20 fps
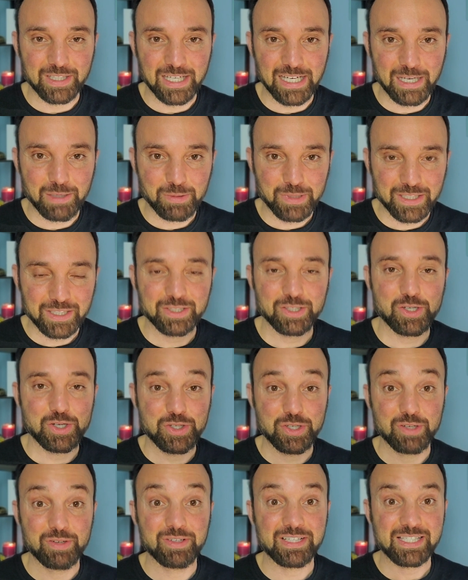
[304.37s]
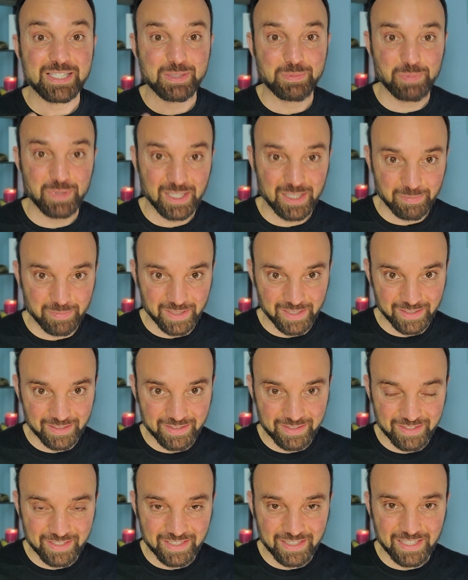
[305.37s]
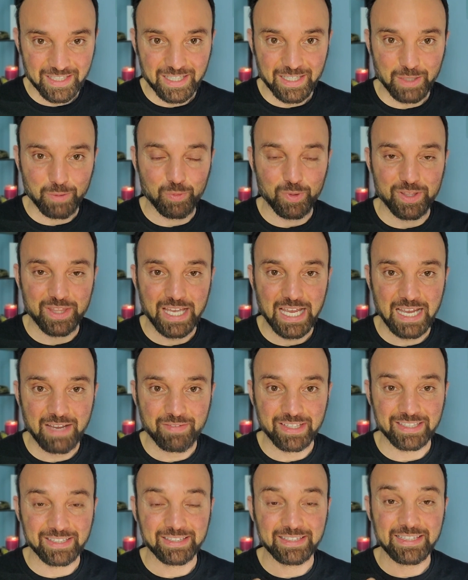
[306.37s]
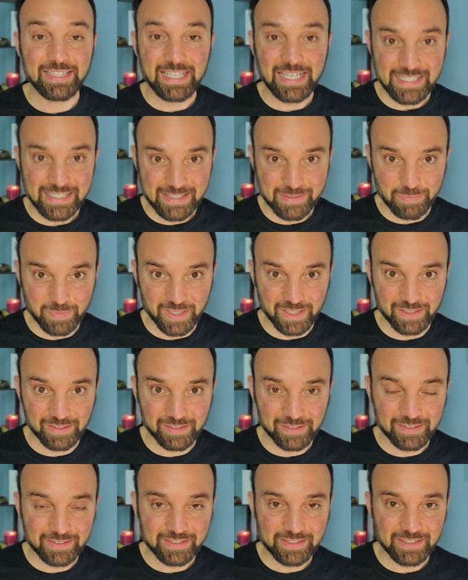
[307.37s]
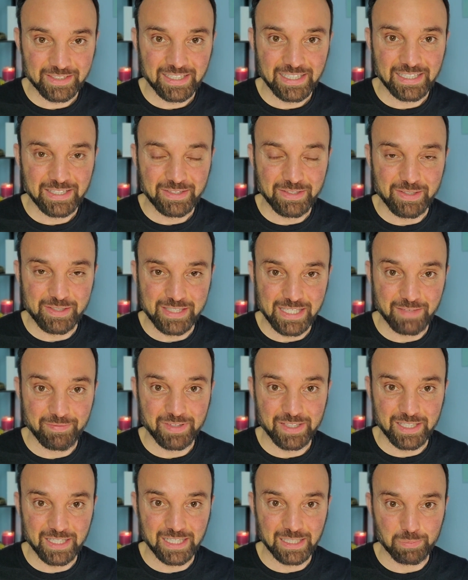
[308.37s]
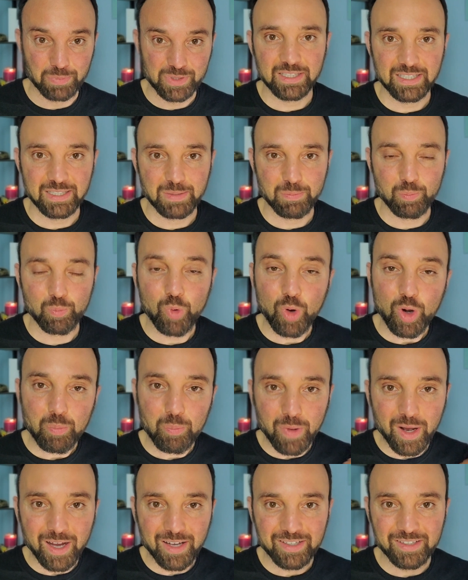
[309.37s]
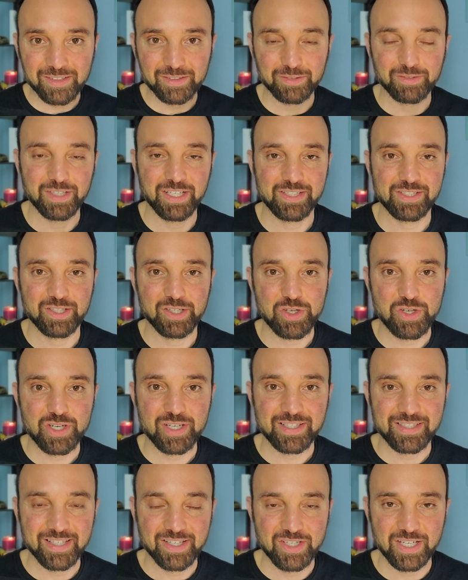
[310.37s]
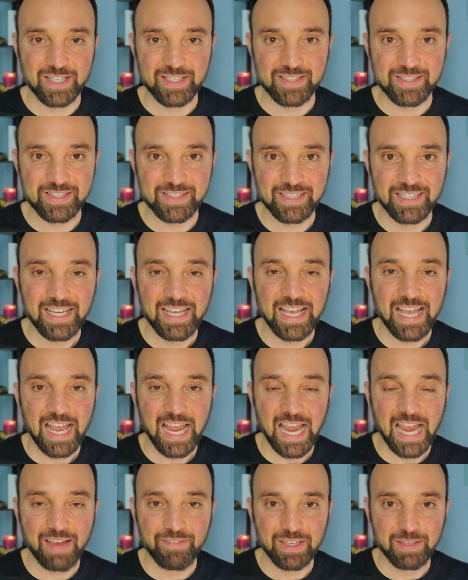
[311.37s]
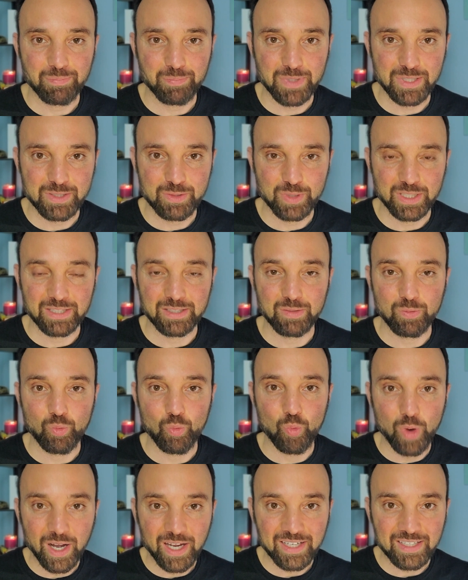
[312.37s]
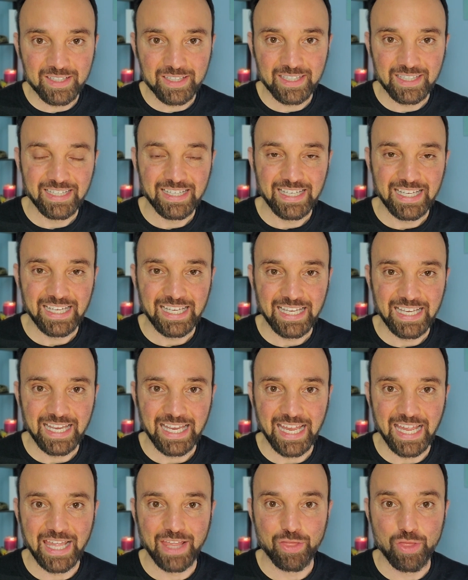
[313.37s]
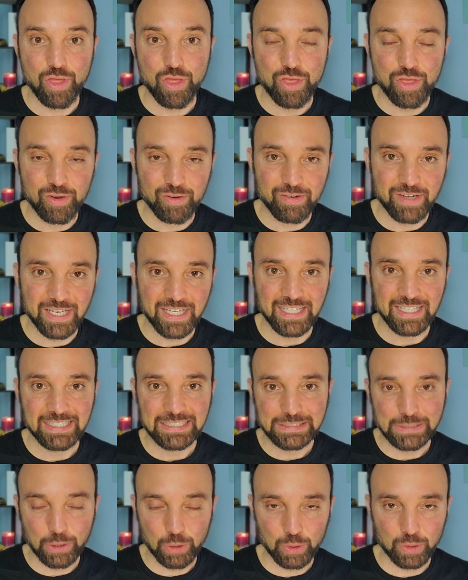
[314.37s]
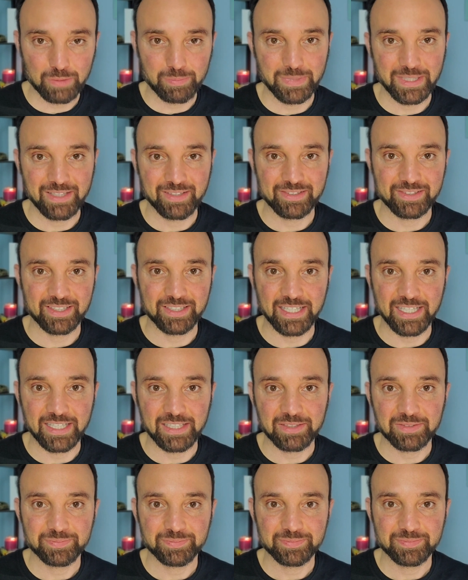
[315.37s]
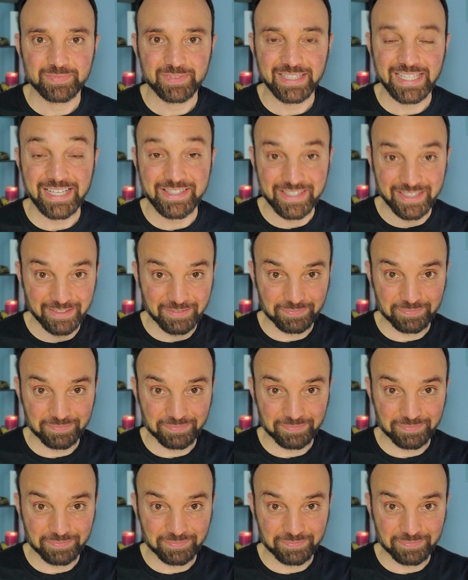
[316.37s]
I would encourage you to experiment with having less meals to see if it helps. More modern research suggests having between one and three total meals a day. That's it.